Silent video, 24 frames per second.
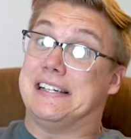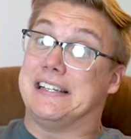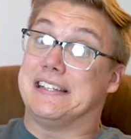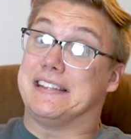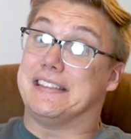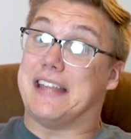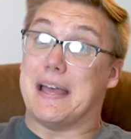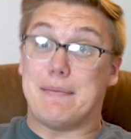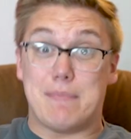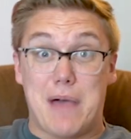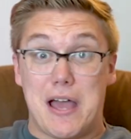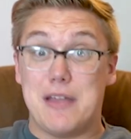
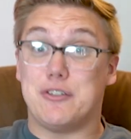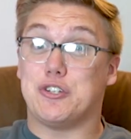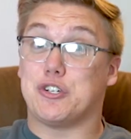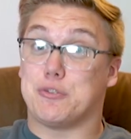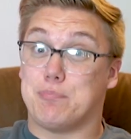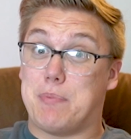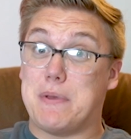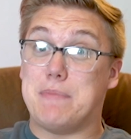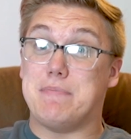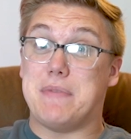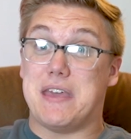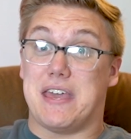That might
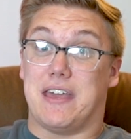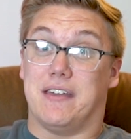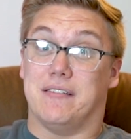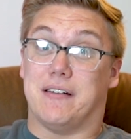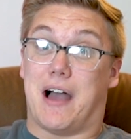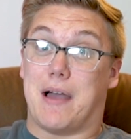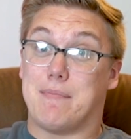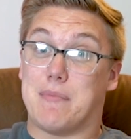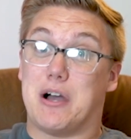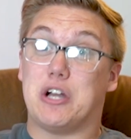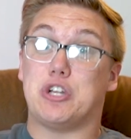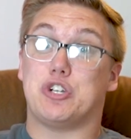just be me.
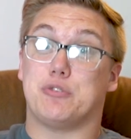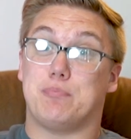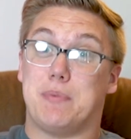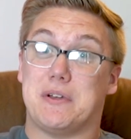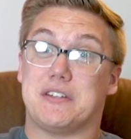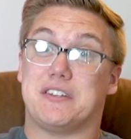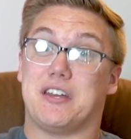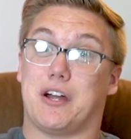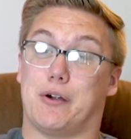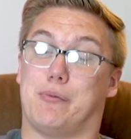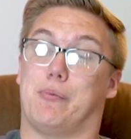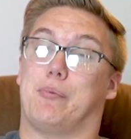I might just be
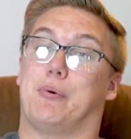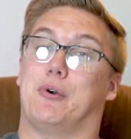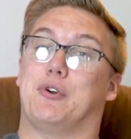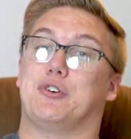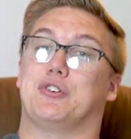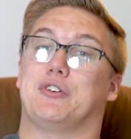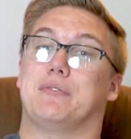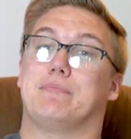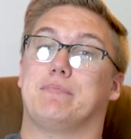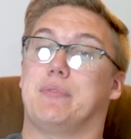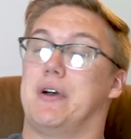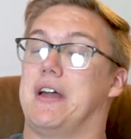a terrible
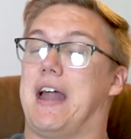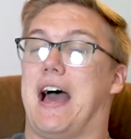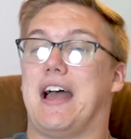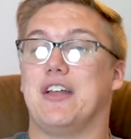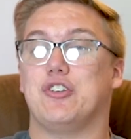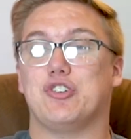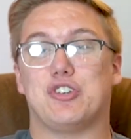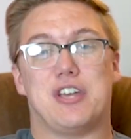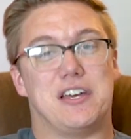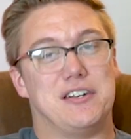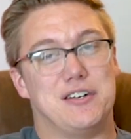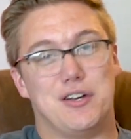person, but I
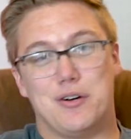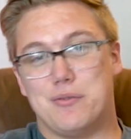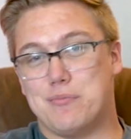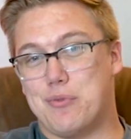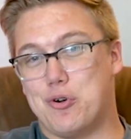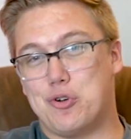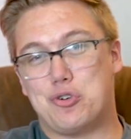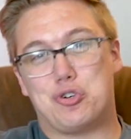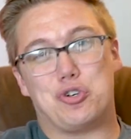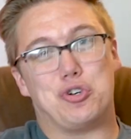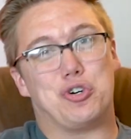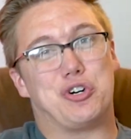just had no
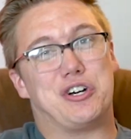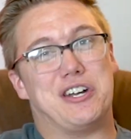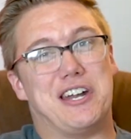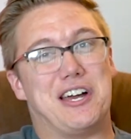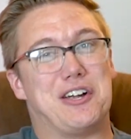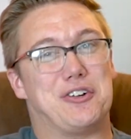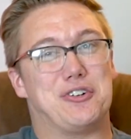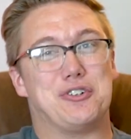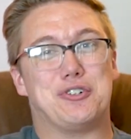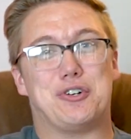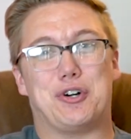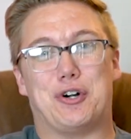emotional
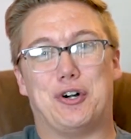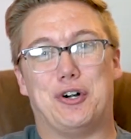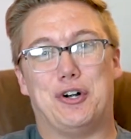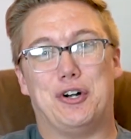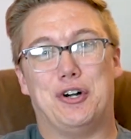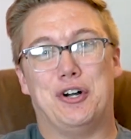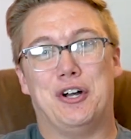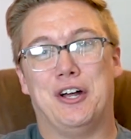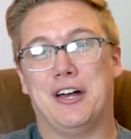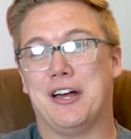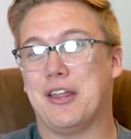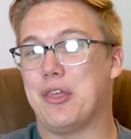connection to
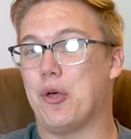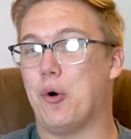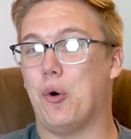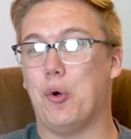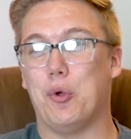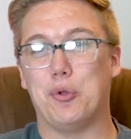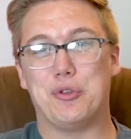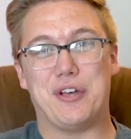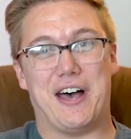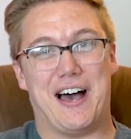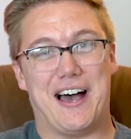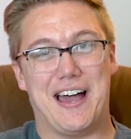her the
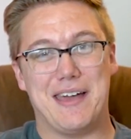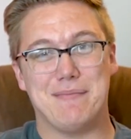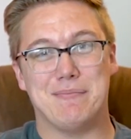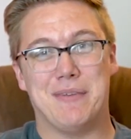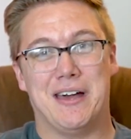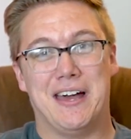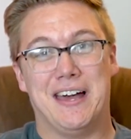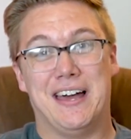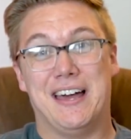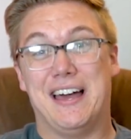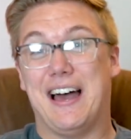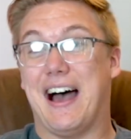whole time.
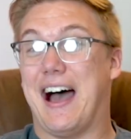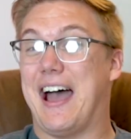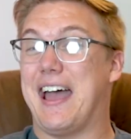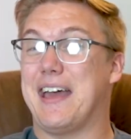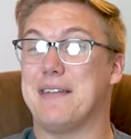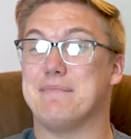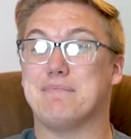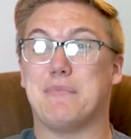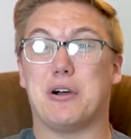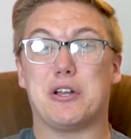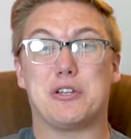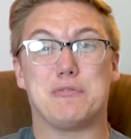I
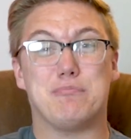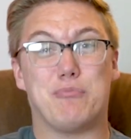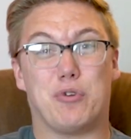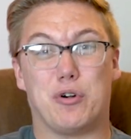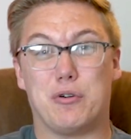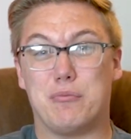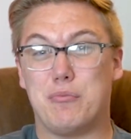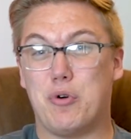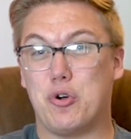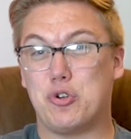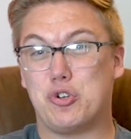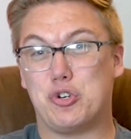had much
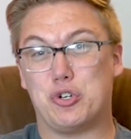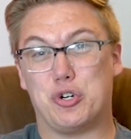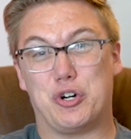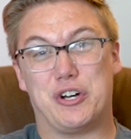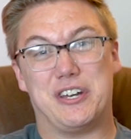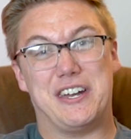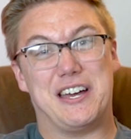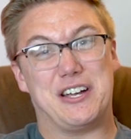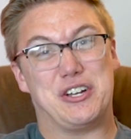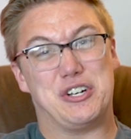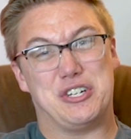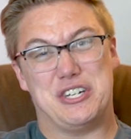more emotional
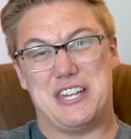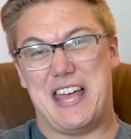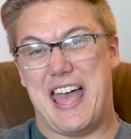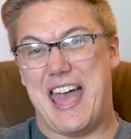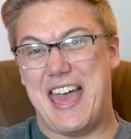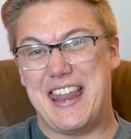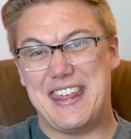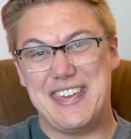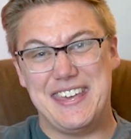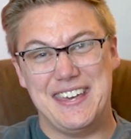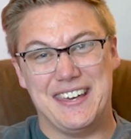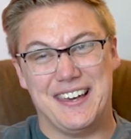connection to
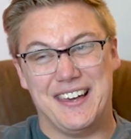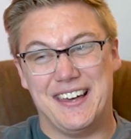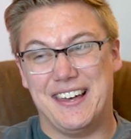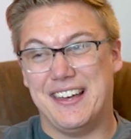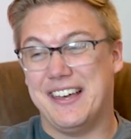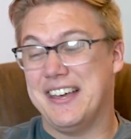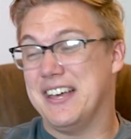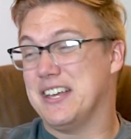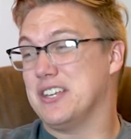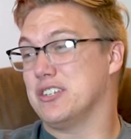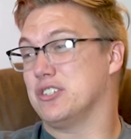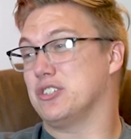Eddie.
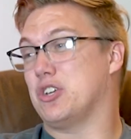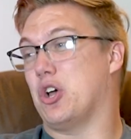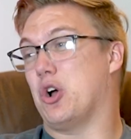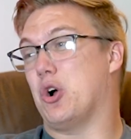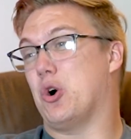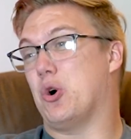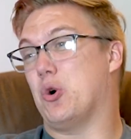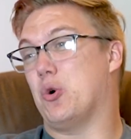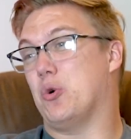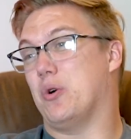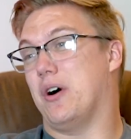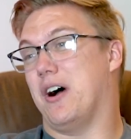
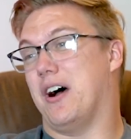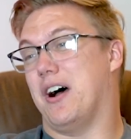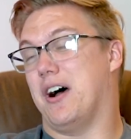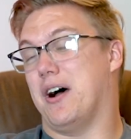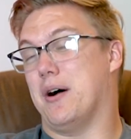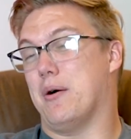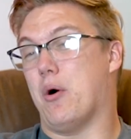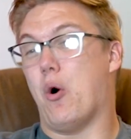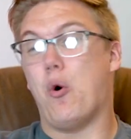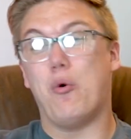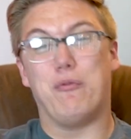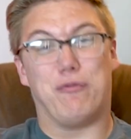So
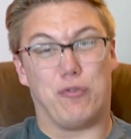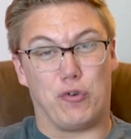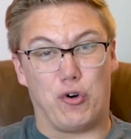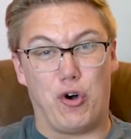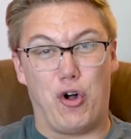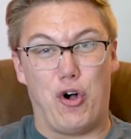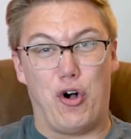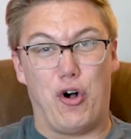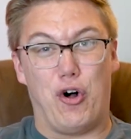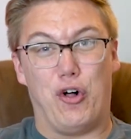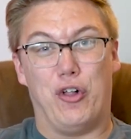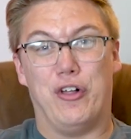
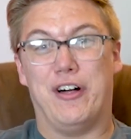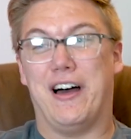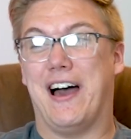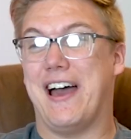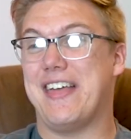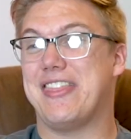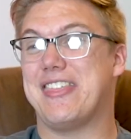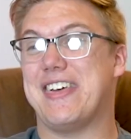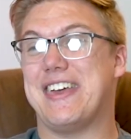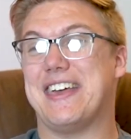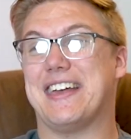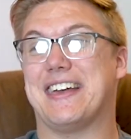overall,
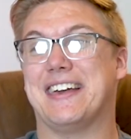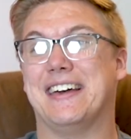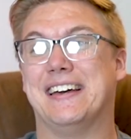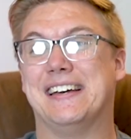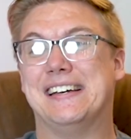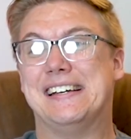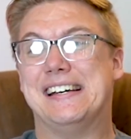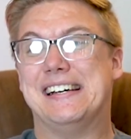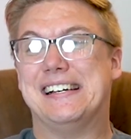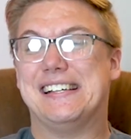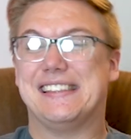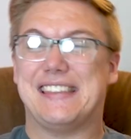I think
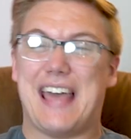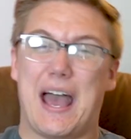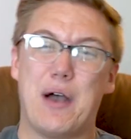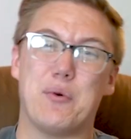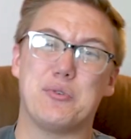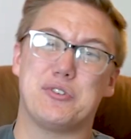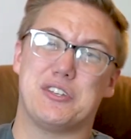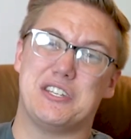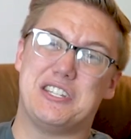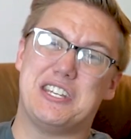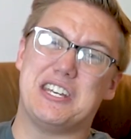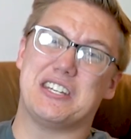that
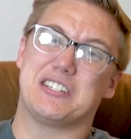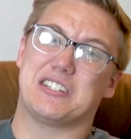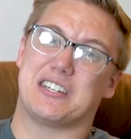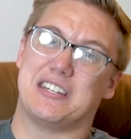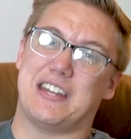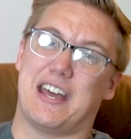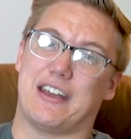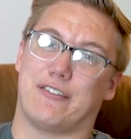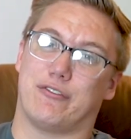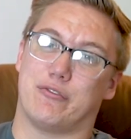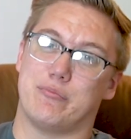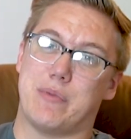was a
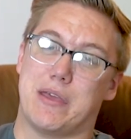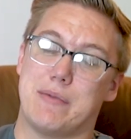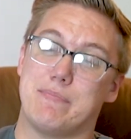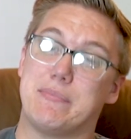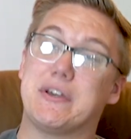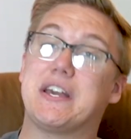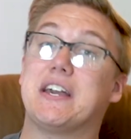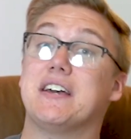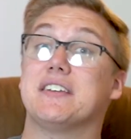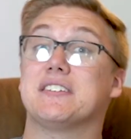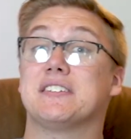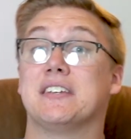disconnect for me
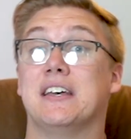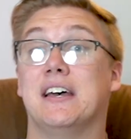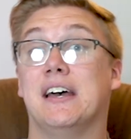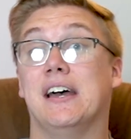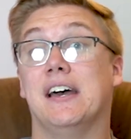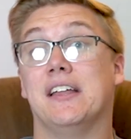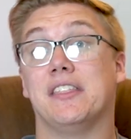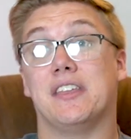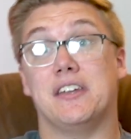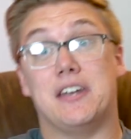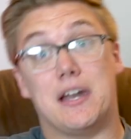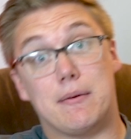because
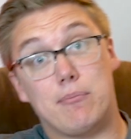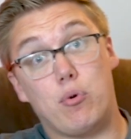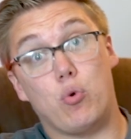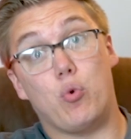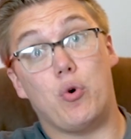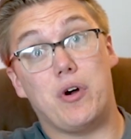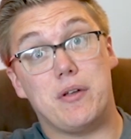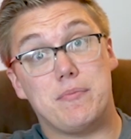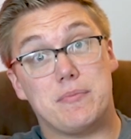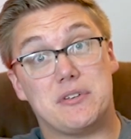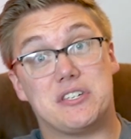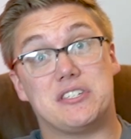the number
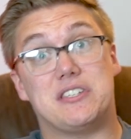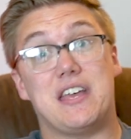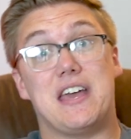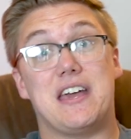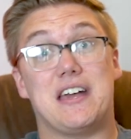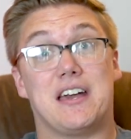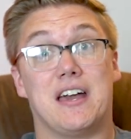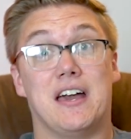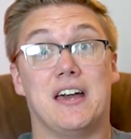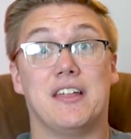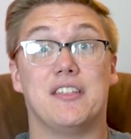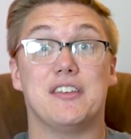one
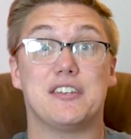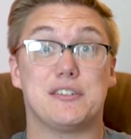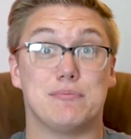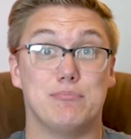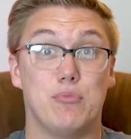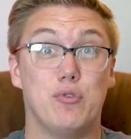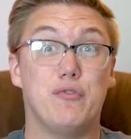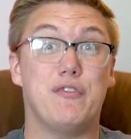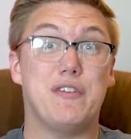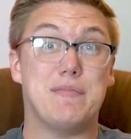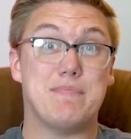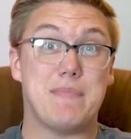mistake this
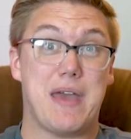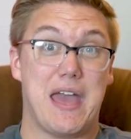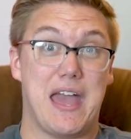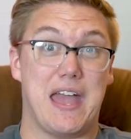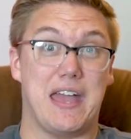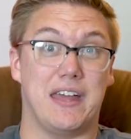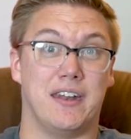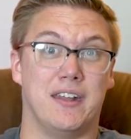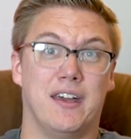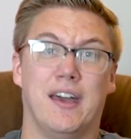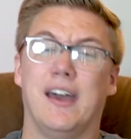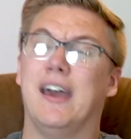movie
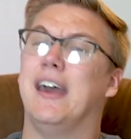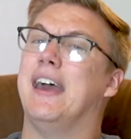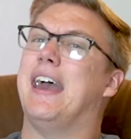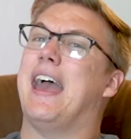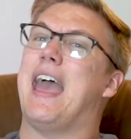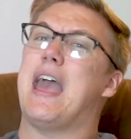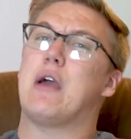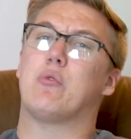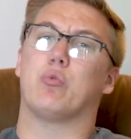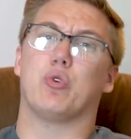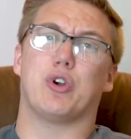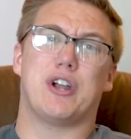made,
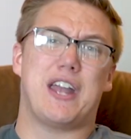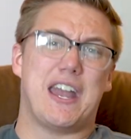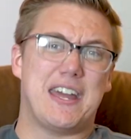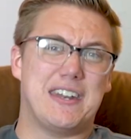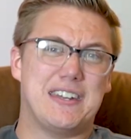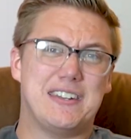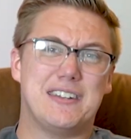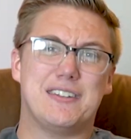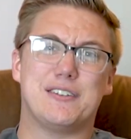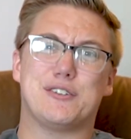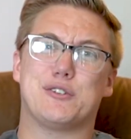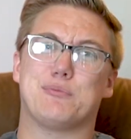and we're
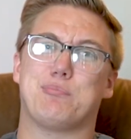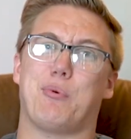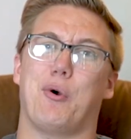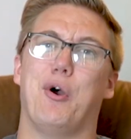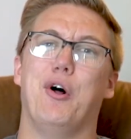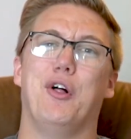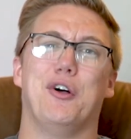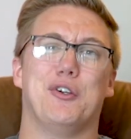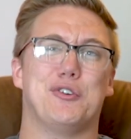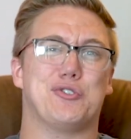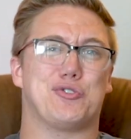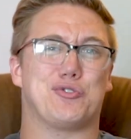getting into
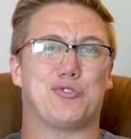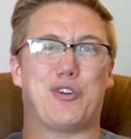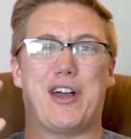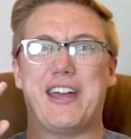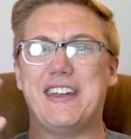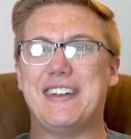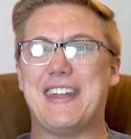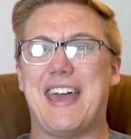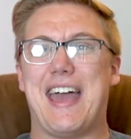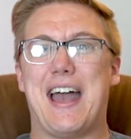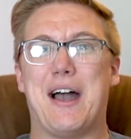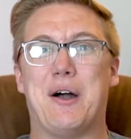spoilers
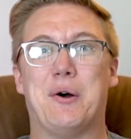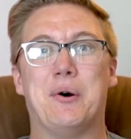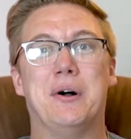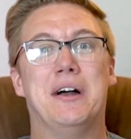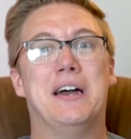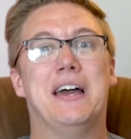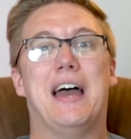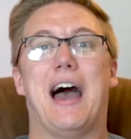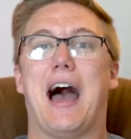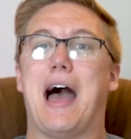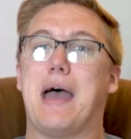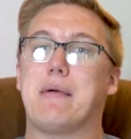right now.
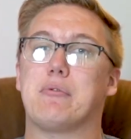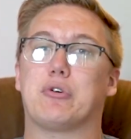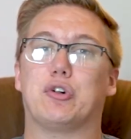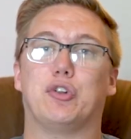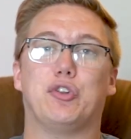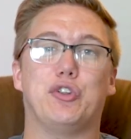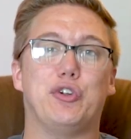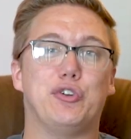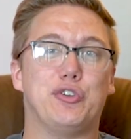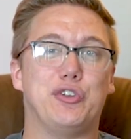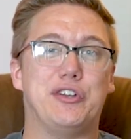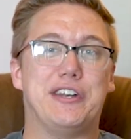I'm
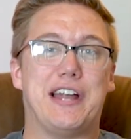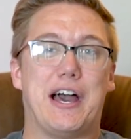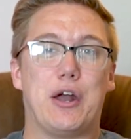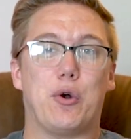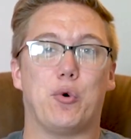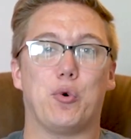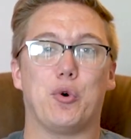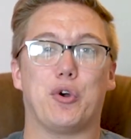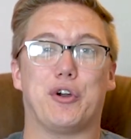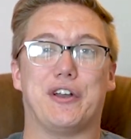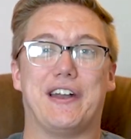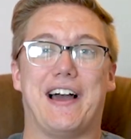clearly not
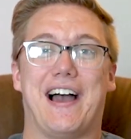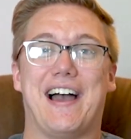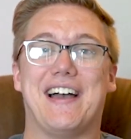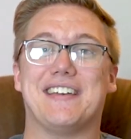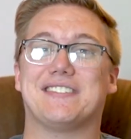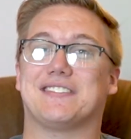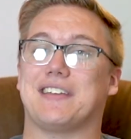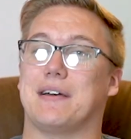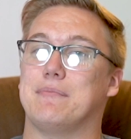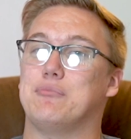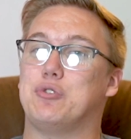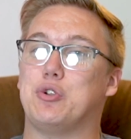
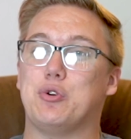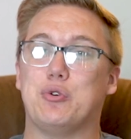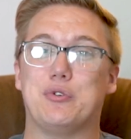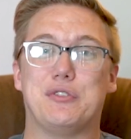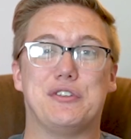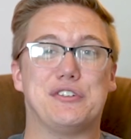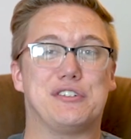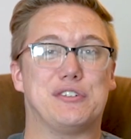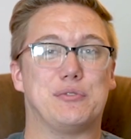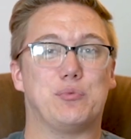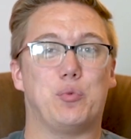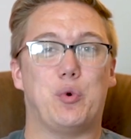organized. I'm doing
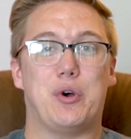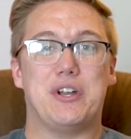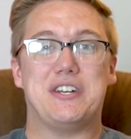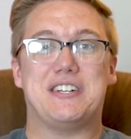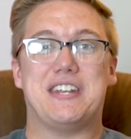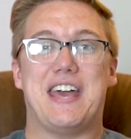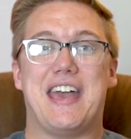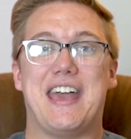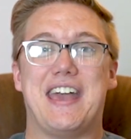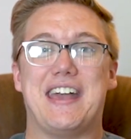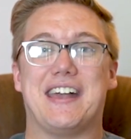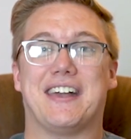this in one
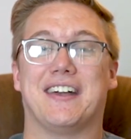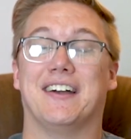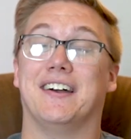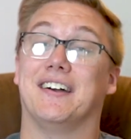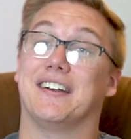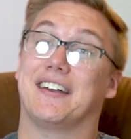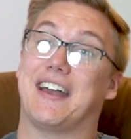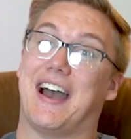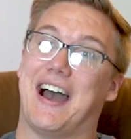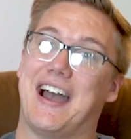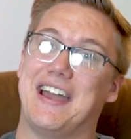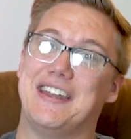take,
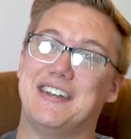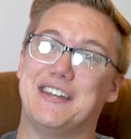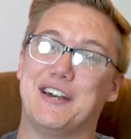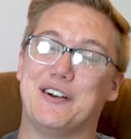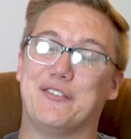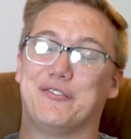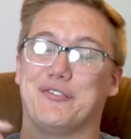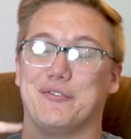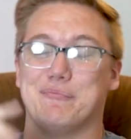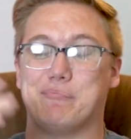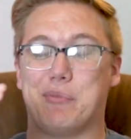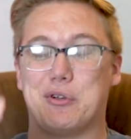kind
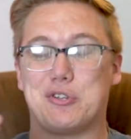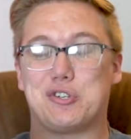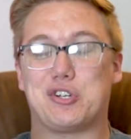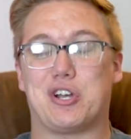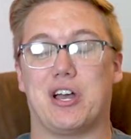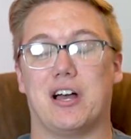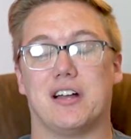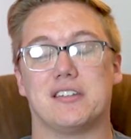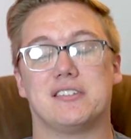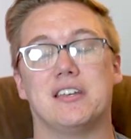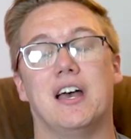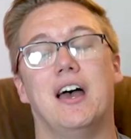of, bunch of
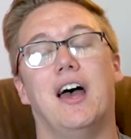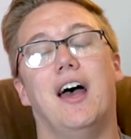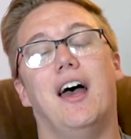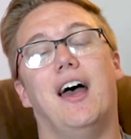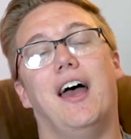cuts.